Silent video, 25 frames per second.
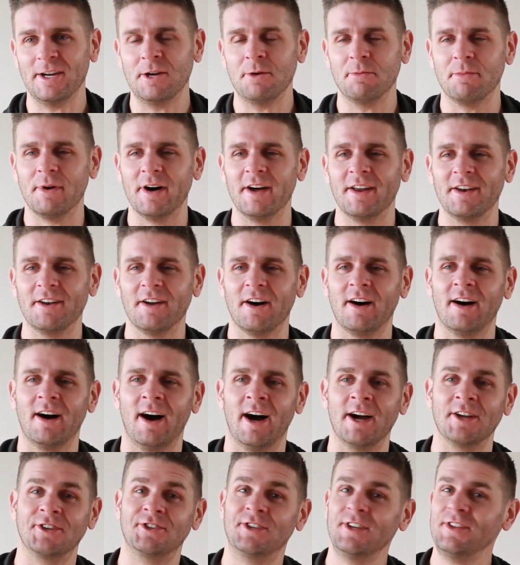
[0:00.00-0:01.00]
But
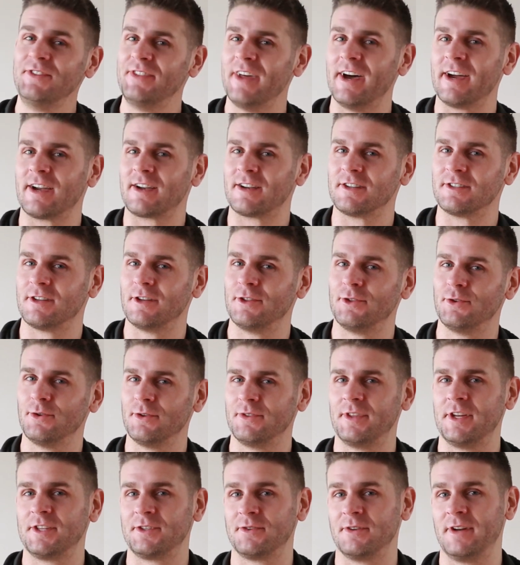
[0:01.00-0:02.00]
I did that because I
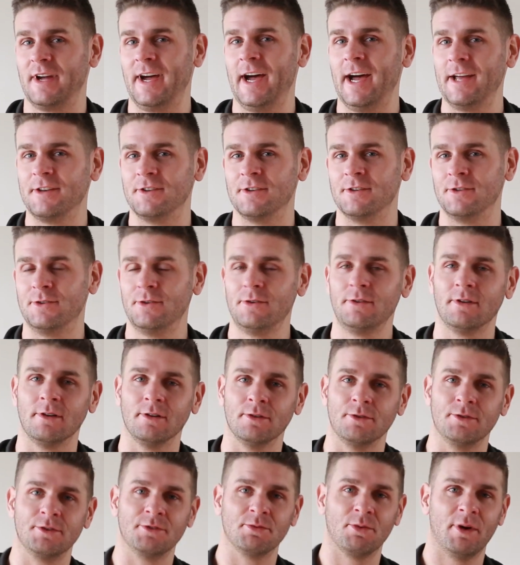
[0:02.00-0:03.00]
thought that's what I had to do to
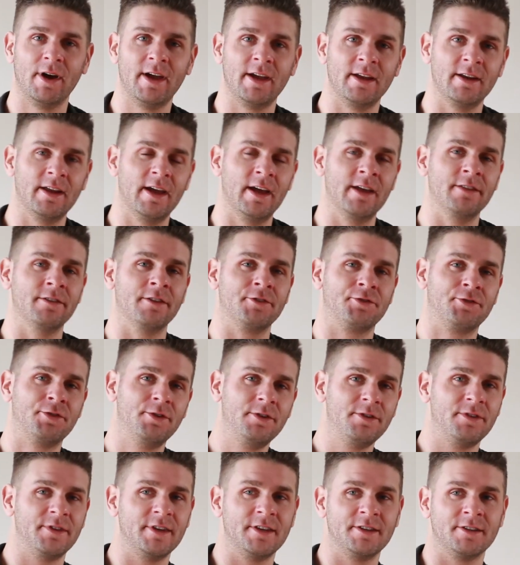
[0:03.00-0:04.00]
lose weight. And the
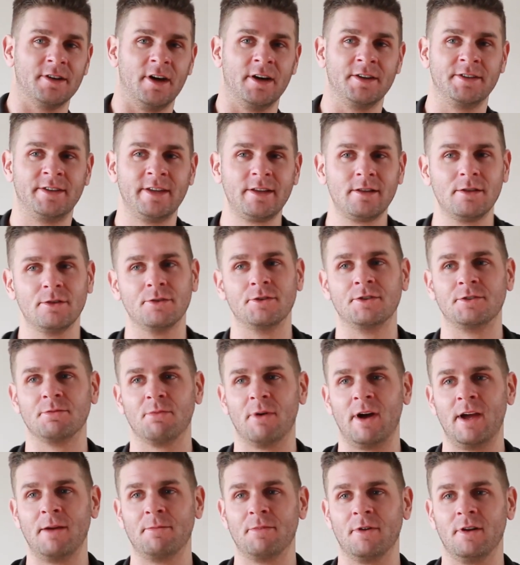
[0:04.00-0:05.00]
truth is I did lose
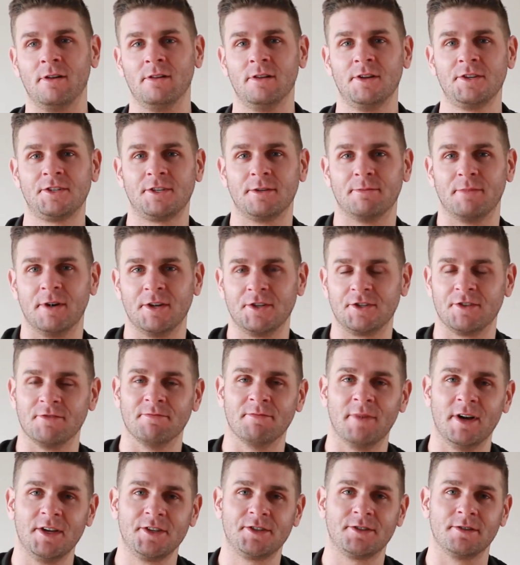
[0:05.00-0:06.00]
weight, but I lost a bunch of
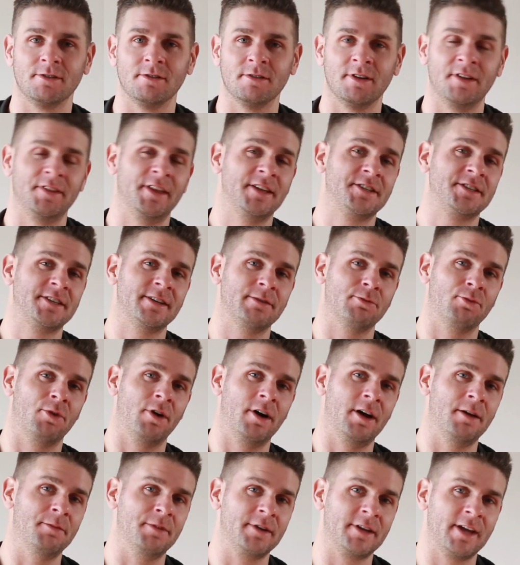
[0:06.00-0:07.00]
muscle, and that's
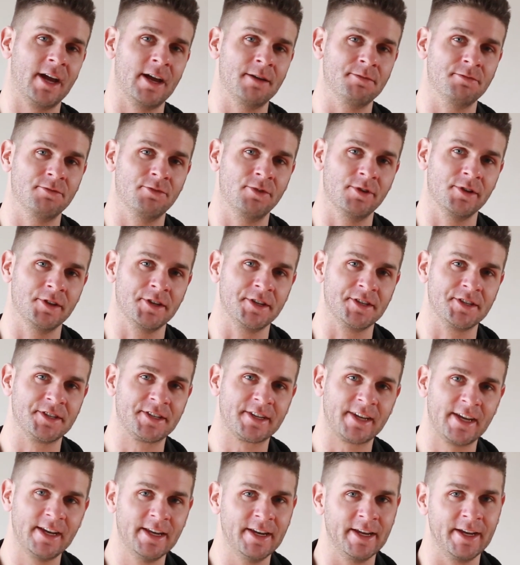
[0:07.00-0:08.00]
why I became really
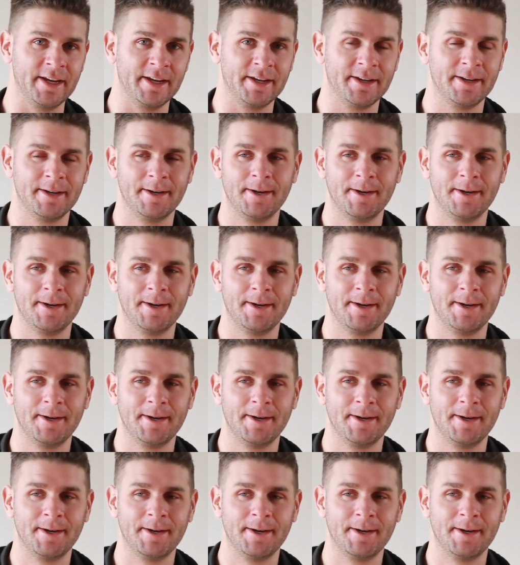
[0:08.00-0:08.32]
skinny,